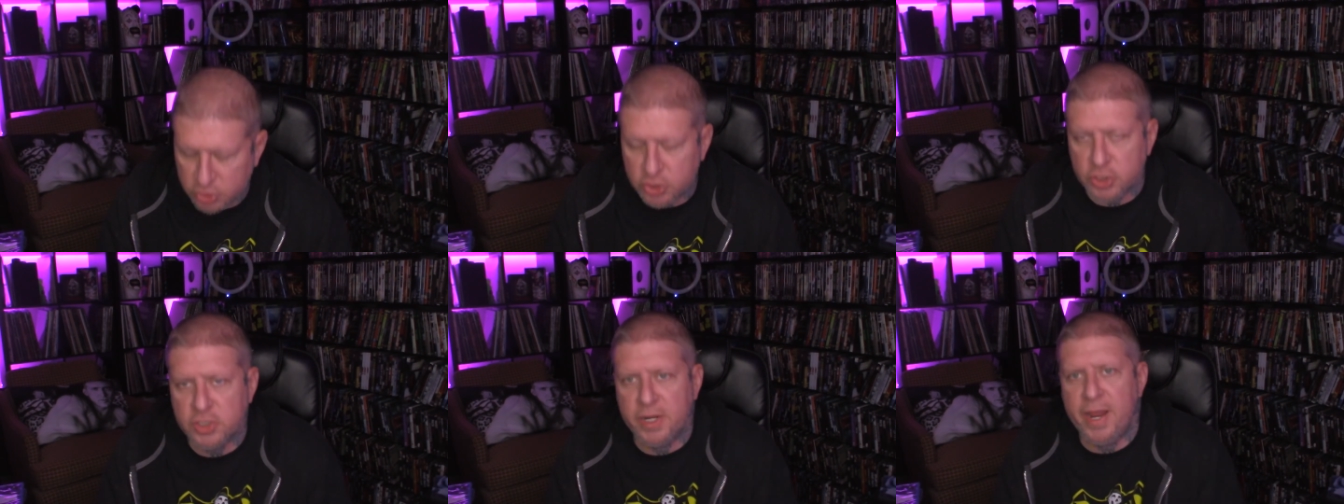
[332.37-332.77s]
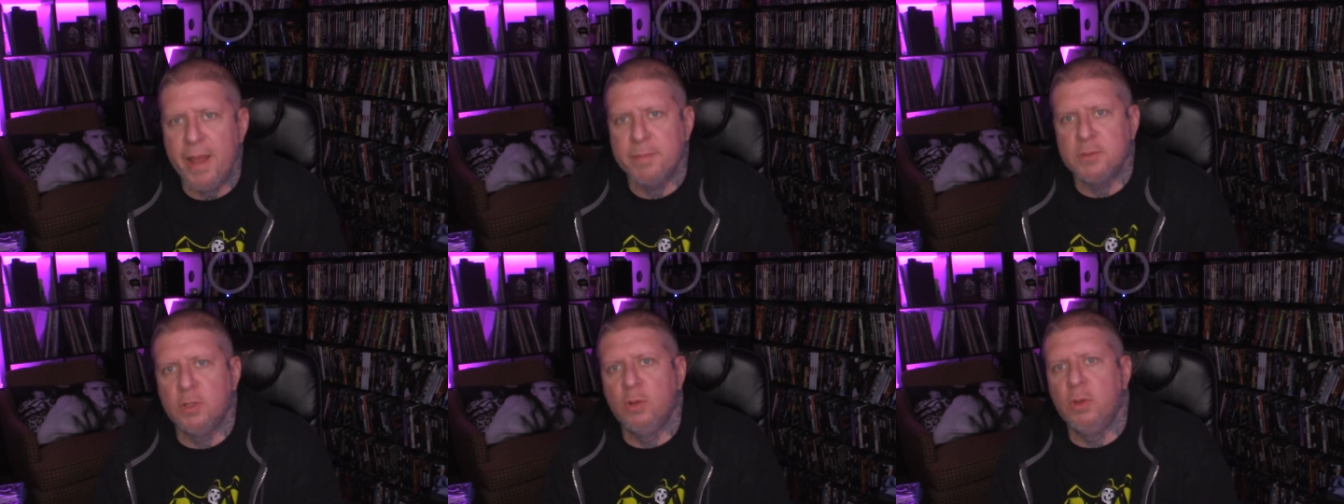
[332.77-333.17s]
just
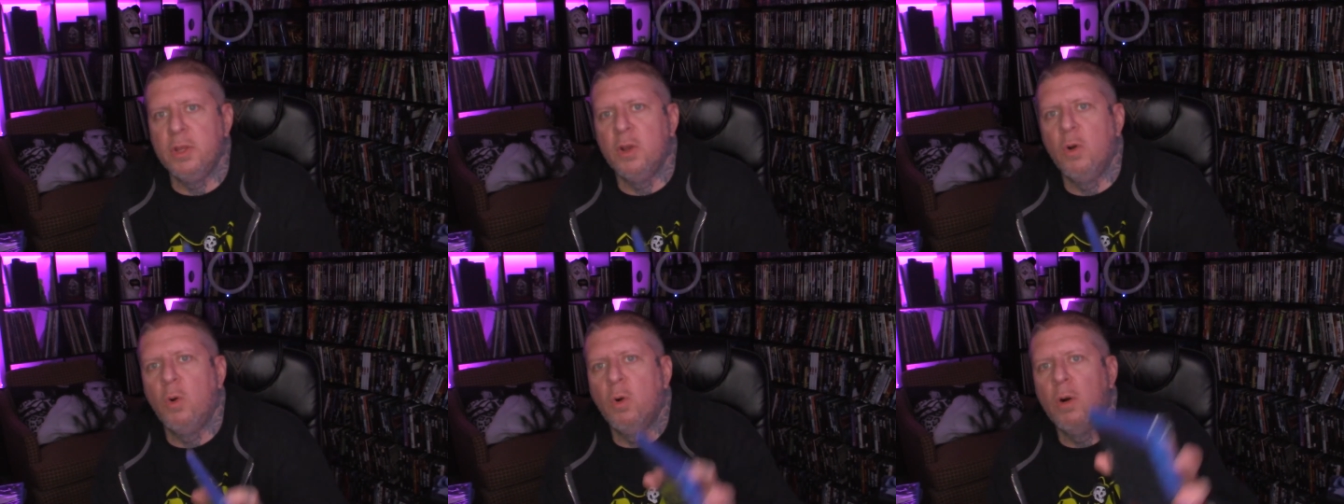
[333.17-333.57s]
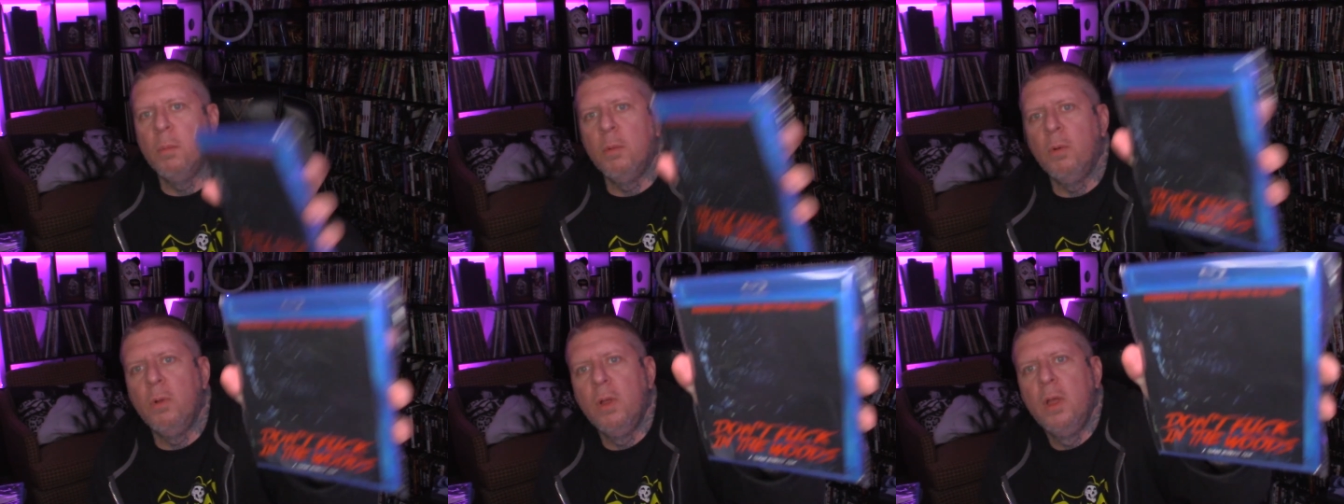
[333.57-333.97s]
absolutely
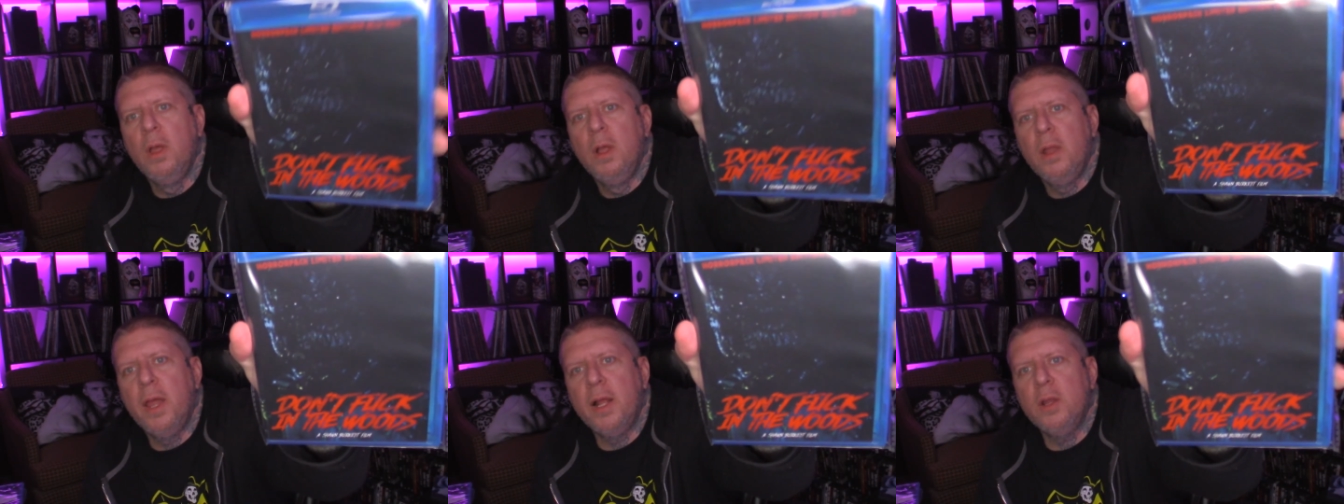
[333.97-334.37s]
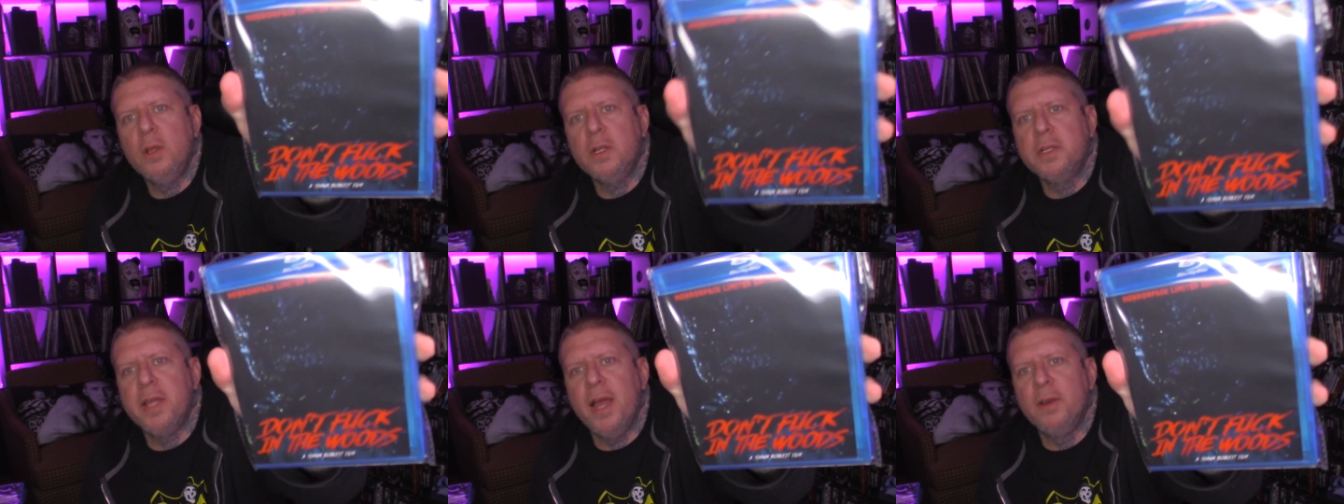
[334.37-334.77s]
horrible. Like, look
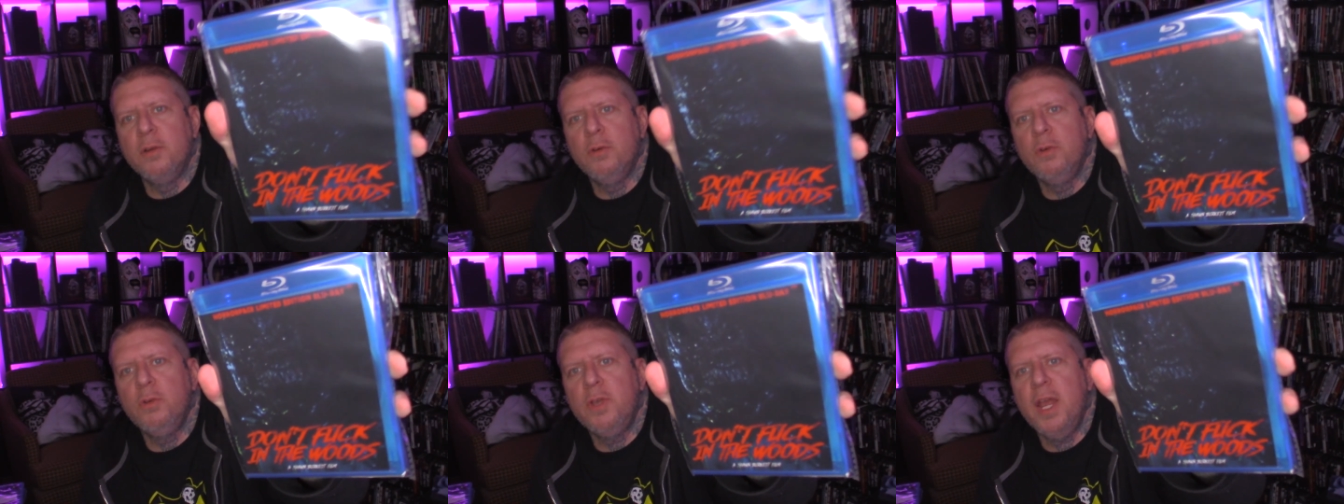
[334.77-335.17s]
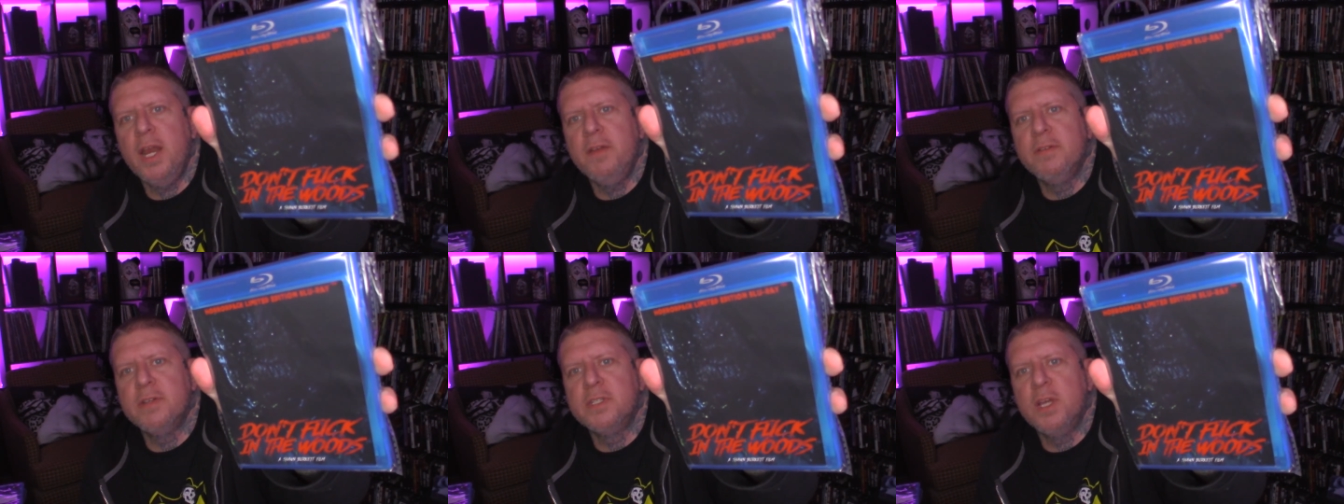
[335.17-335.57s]
at that, dude. You can't
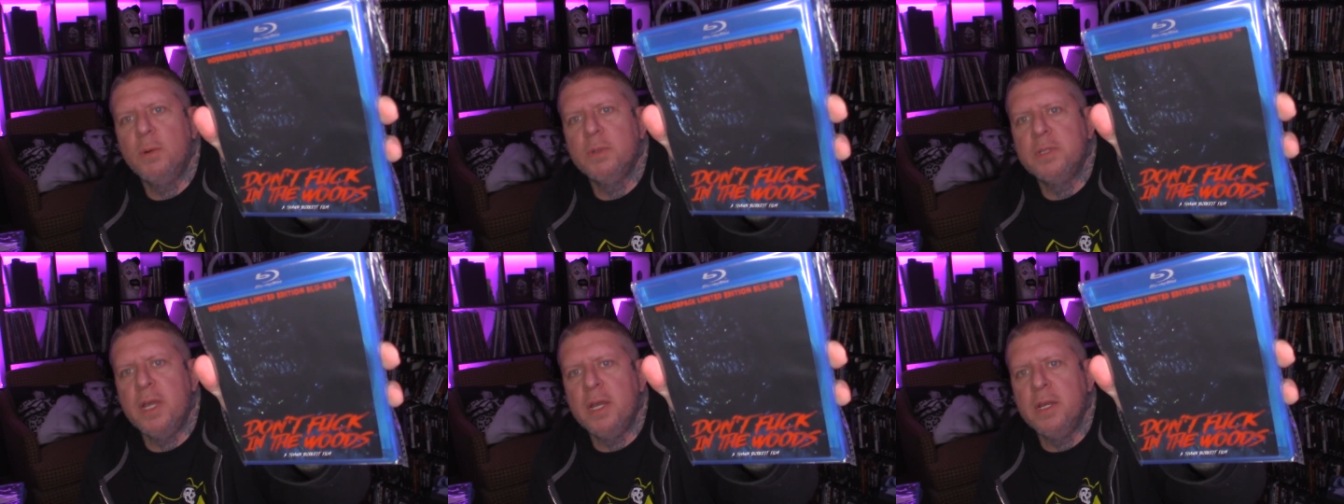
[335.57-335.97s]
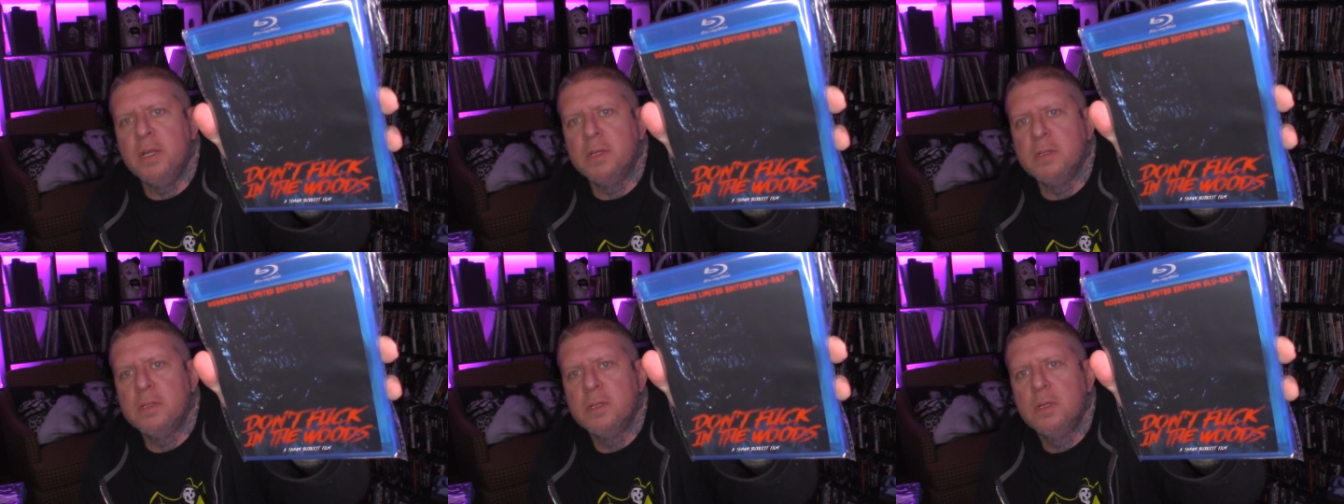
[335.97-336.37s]
even tell what that
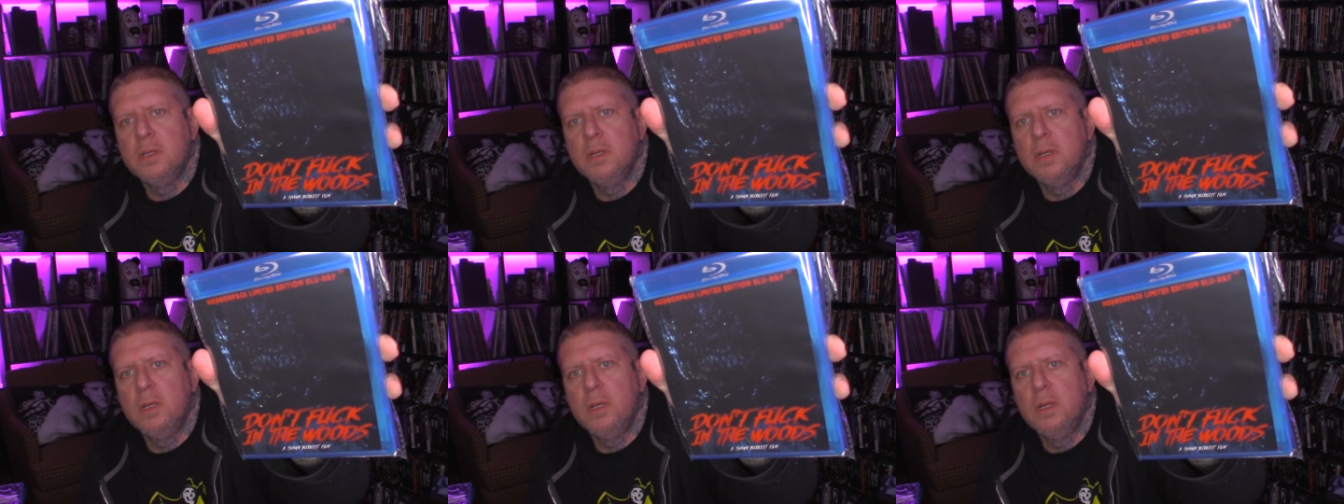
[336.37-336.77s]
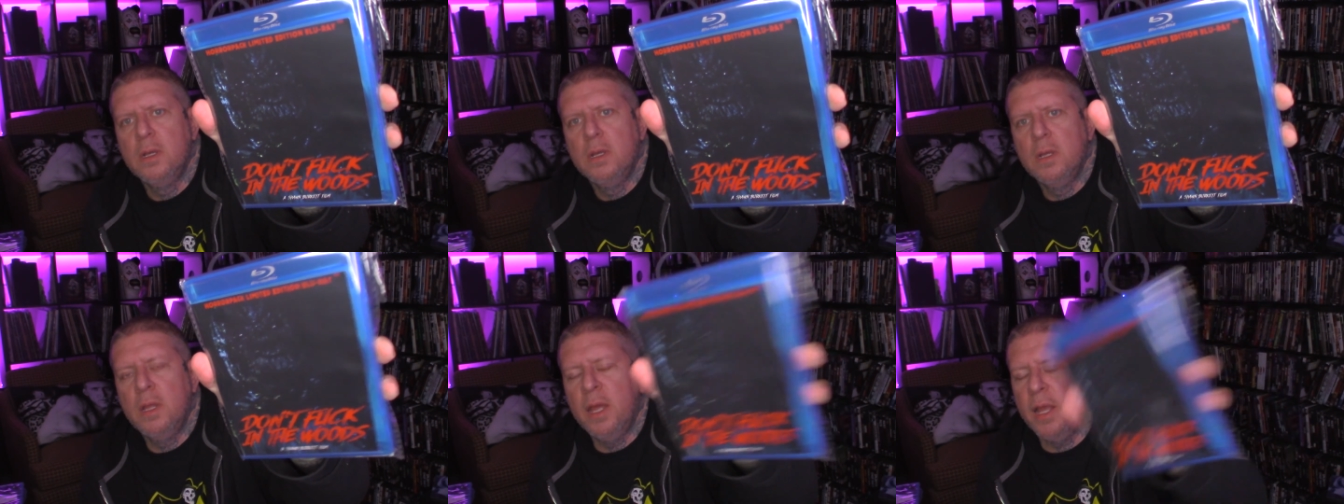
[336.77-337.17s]
is.
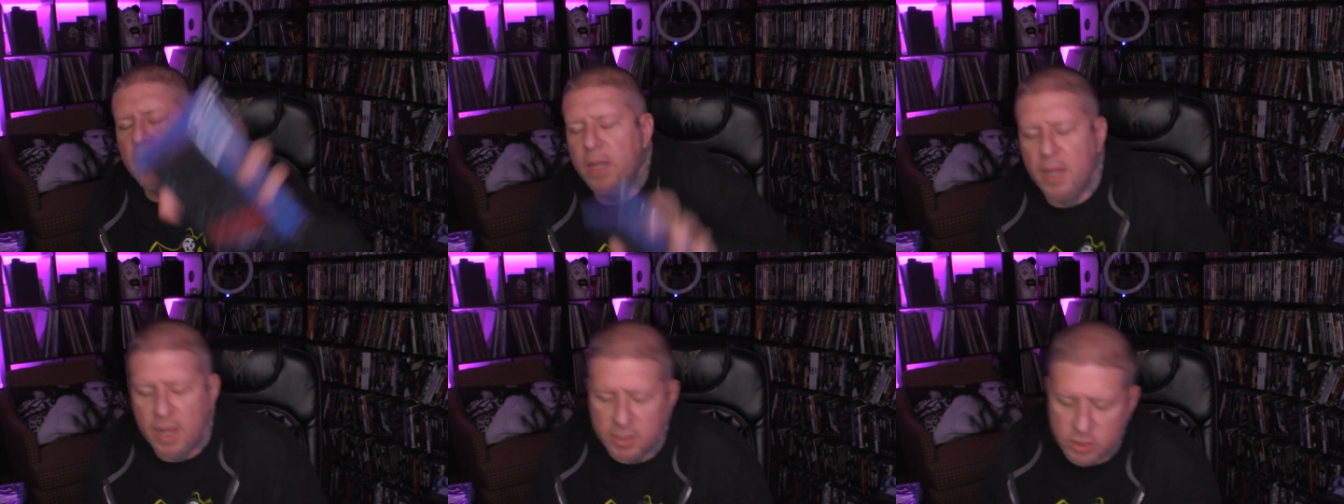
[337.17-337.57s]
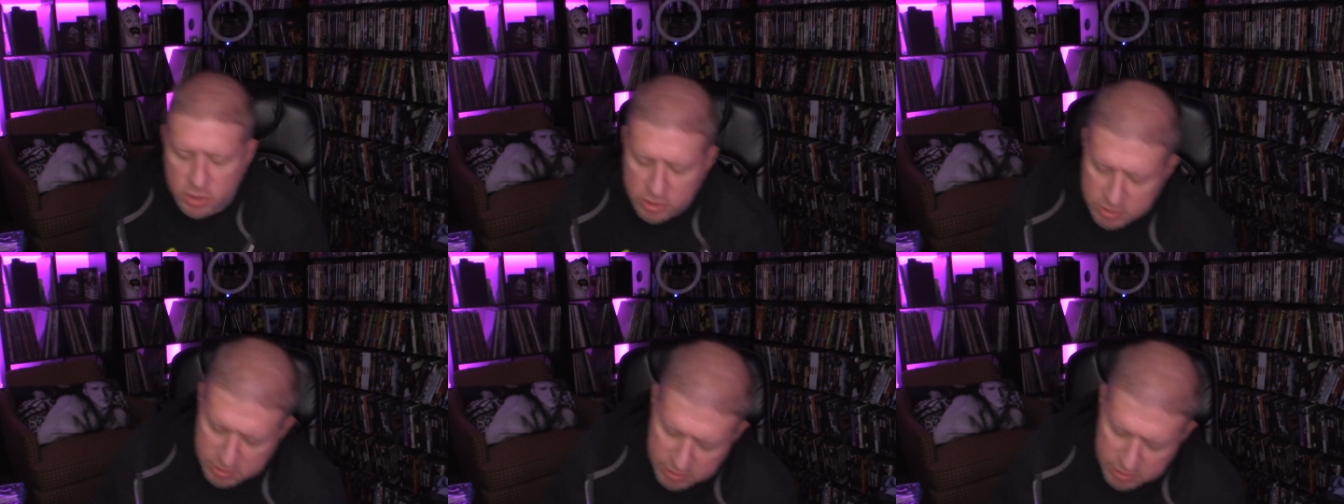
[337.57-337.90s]
Like, I just